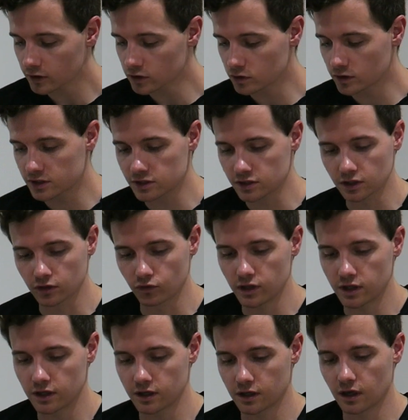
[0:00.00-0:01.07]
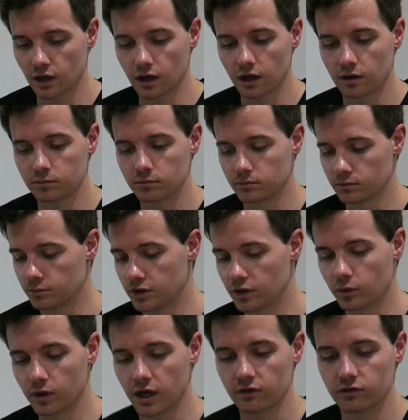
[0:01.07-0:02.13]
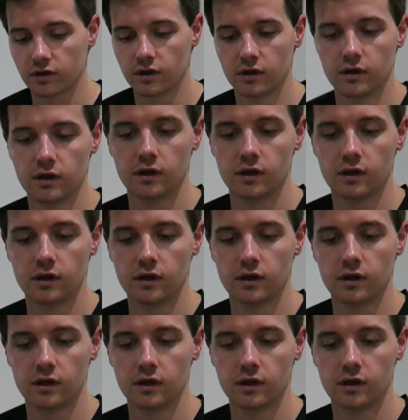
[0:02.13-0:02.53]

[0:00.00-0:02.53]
So this is the Greek um, meal we have.